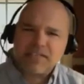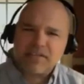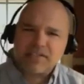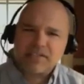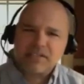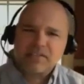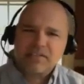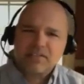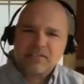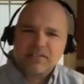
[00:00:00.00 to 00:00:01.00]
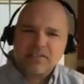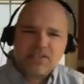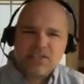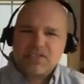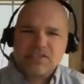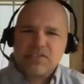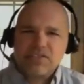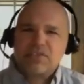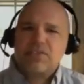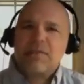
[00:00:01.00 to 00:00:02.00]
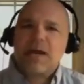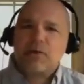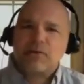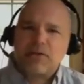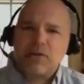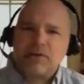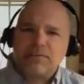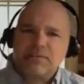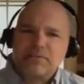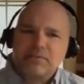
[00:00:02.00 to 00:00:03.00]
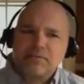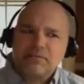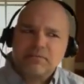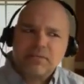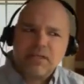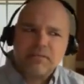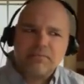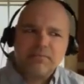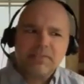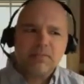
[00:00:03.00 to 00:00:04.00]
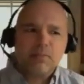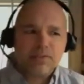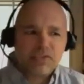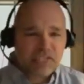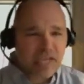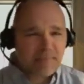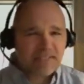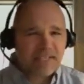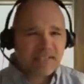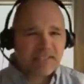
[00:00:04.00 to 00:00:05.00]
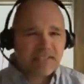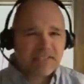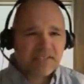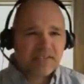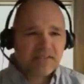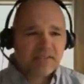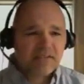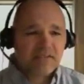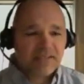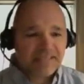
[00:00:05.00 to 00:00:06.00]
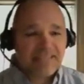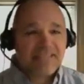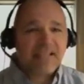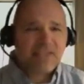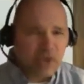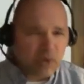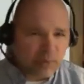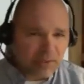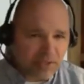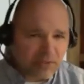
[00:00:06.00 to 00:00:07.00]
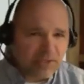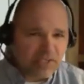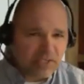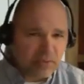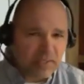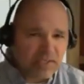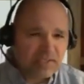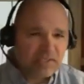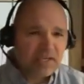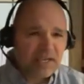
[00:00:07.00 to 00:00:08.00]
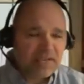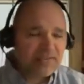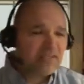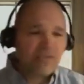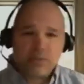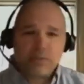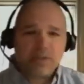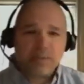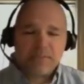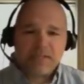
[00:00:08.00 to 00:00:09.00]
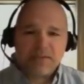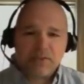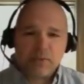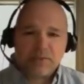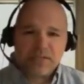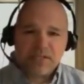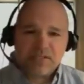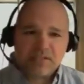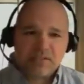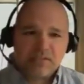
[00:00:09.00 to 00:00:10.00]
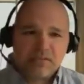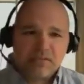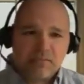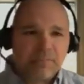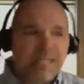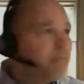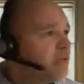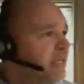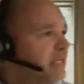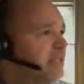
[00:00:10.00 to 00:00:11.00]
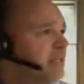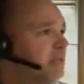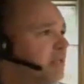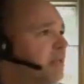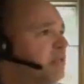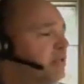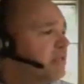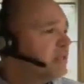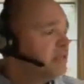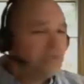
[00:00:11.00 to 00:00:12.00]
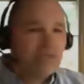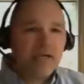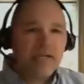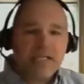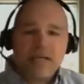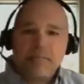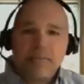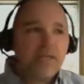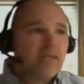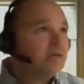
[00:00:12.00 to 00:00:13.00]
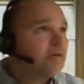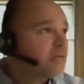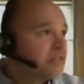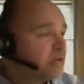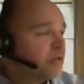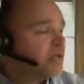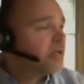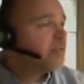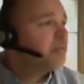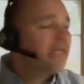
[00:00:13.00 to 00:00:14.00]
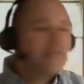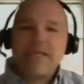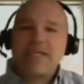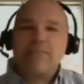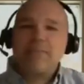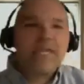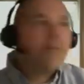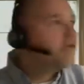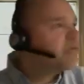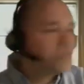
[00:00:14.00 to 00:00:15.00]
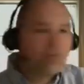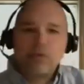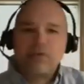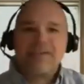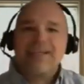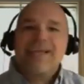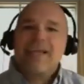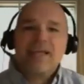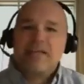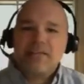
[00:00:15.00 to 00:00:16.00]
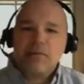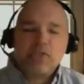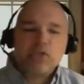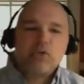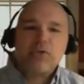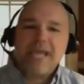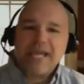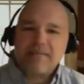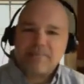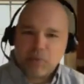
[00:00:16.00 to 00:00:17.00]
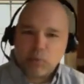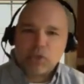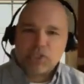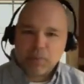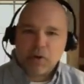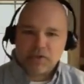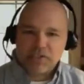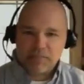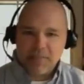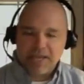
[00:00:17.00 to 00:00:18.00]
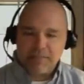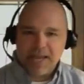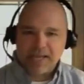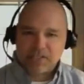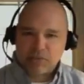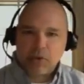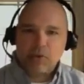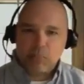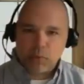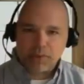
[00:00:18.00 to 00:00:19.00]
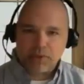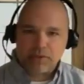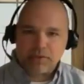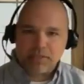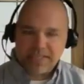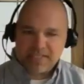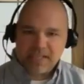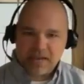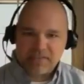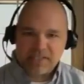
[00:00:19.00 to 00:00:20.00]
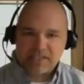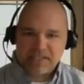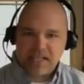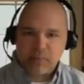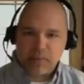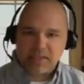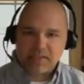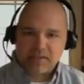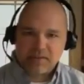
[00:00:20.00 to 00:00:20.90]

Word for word: of us you just you just turn the power grid off um, what just happened to texas let that go another six weeks, and then do it up and down the Northeast? Blame it on anything. Blame it on a an EMP or a solar. they could blame it on a solar event. It, it would create the worst parts of Mad Max: The Road Warrior inside of six to eight weeks.